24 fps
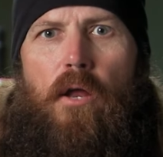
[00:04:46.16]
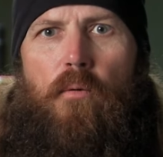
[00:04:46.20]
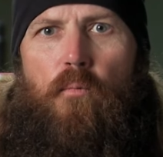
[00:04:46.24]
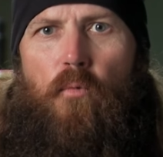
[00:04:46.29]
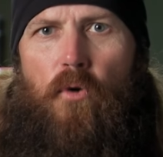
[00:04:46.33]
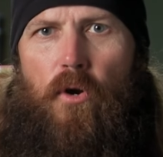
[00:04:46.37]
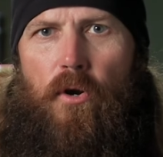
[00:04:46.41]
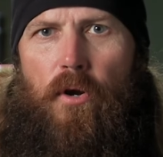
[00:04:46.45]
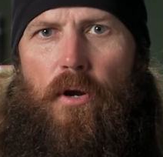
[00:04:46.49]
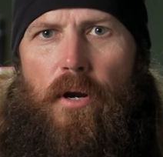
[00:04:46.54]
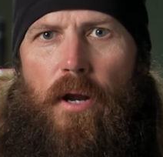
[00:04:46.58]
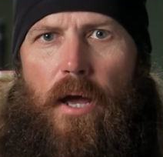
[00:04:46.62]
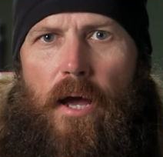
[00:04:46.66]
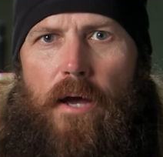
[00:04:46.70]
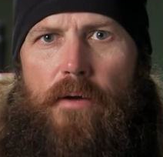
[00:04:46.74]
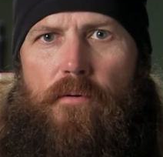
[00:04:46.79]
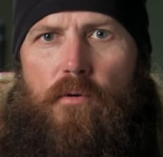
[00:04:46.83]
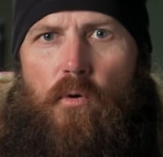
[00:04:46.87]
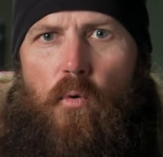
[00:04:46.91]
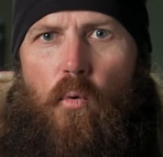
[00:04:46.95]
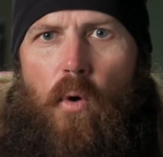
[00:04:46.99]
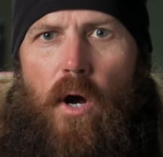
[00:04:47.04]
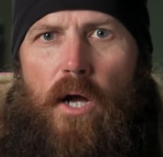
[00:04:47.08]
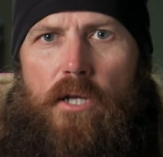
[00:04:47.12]
And we're gonna have
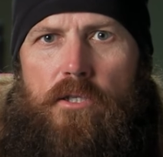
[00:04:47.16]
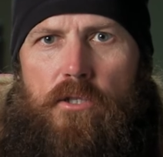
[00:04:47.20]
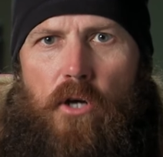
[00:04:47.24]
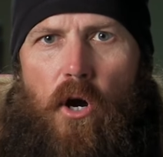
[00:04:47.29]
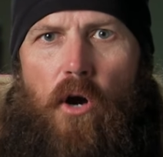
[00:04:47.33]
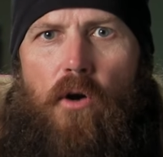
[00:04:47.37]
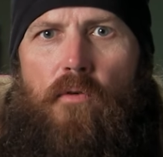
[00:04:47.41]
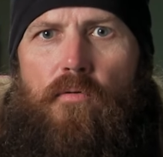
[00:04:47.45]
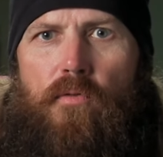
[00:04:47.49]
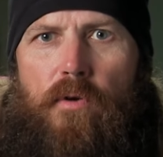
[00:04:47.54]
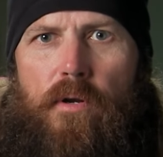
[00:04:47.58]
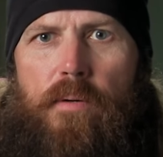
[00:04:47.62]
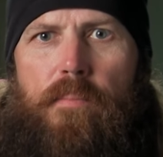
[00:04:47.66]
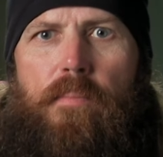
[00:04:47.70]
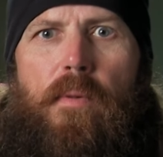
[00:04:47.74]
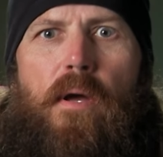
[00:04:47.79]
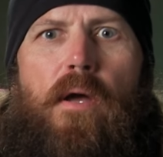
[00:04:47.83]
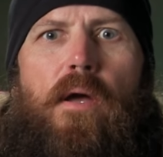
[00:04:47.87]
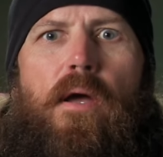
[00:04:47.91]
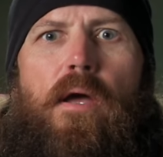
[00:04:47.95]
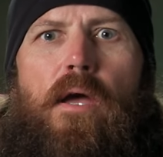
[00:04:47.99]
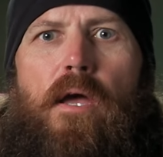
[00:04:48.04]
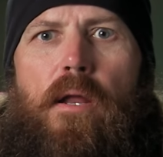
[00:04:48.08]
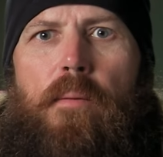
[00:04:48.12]
to watch over him
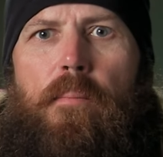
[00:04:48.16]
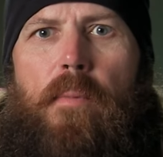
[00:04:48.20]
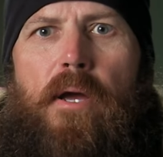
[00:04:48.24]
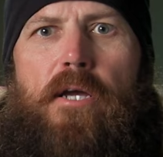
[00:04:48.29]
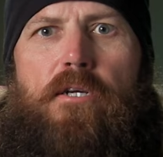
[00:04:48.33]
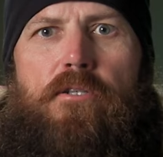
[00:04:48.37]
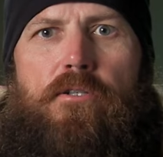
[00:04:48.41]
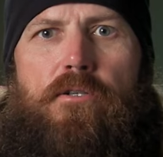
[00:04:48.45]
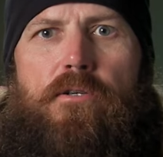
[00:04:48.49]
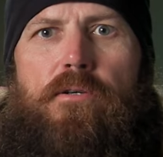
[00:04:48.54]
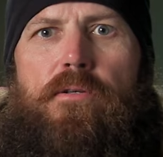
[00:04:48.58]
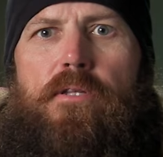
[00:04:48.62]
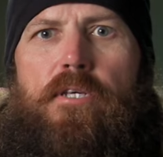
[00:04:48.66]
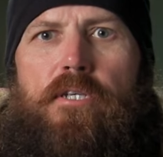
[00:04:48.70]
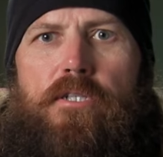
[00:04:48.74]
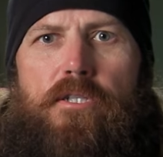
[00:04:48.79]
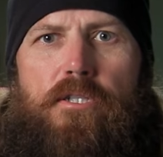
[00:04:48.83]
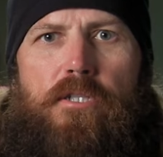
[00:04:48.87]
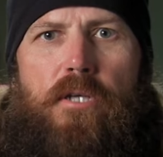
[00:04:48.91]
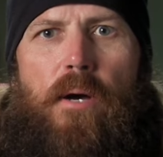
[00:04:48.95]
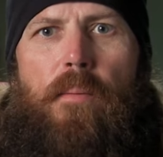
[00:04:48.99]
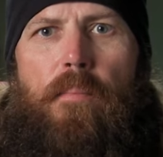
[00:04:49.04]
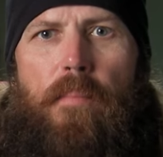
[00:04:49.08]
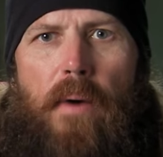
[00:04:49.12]
and make sure that
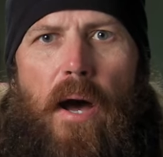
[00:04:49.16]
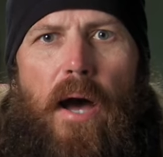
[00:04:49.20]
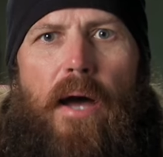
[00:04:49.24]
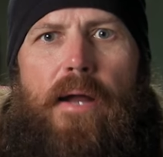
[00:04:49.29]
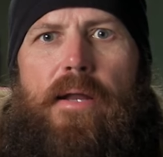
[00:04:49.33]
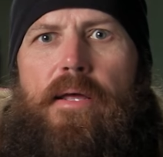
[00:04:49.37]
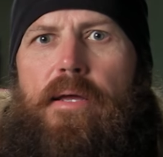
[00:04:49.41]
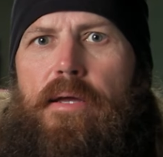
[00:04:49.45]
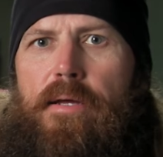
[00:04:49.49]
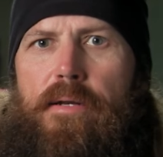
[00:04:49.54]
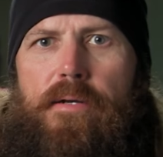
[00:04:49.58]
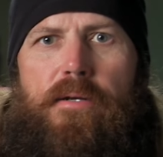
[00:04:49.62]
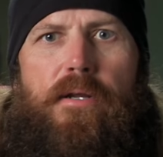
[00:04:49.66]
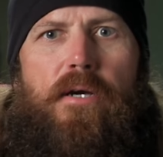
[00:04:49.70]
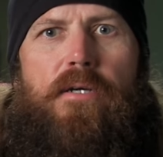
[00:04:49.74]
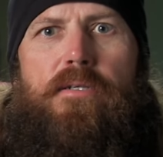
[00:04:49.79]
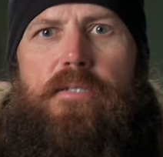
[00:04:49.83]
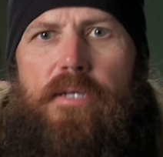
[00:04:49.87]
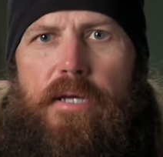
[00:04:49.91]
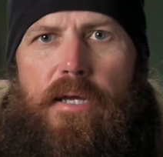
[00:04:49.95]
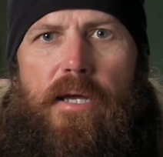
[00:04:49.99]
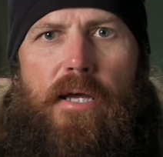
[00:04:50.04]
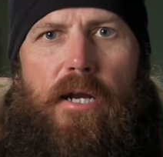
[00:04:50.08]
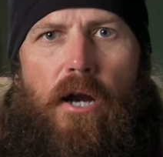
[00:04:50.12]
somebody
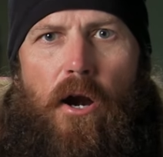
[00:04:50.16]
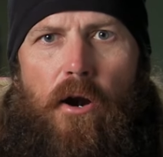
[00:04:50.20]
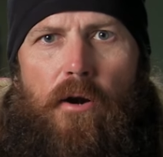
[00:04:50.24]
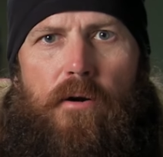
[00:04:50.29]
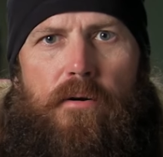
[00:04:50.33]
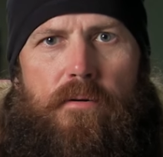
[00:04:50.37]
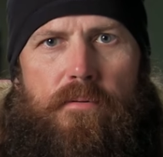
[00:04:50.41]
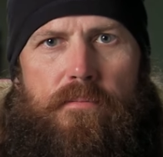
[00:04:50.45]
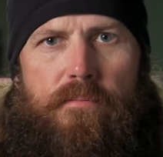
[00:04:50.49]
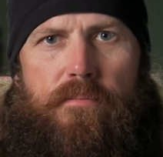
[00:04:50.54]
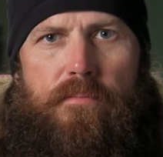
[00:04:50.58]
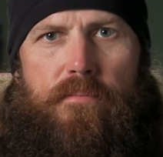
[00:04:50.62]
doesn't get hurt.